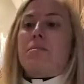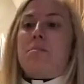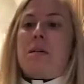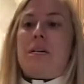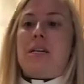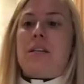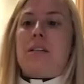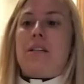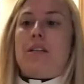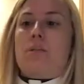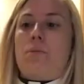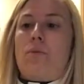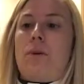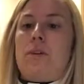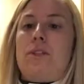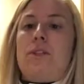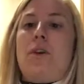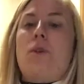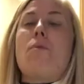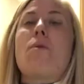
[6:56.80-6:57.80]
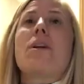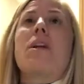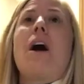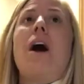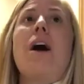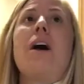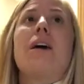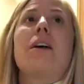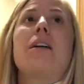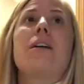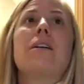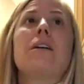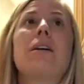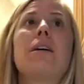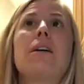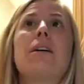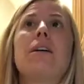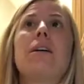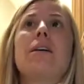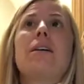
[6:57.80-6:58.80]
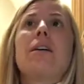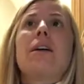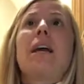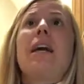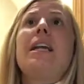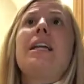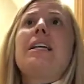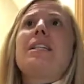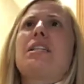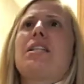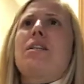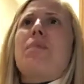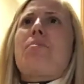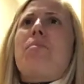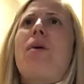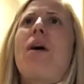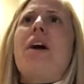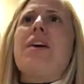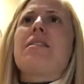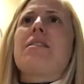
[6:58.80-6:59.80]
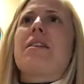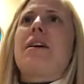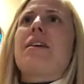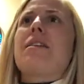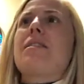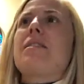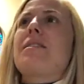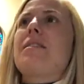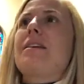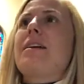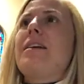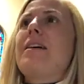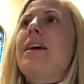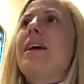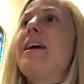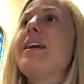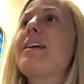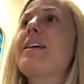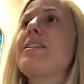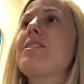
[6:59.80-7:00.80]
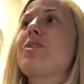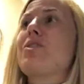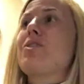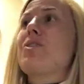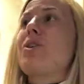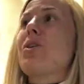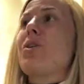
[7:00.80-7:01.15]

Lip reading: means, what's going on. He needs to process. He needs to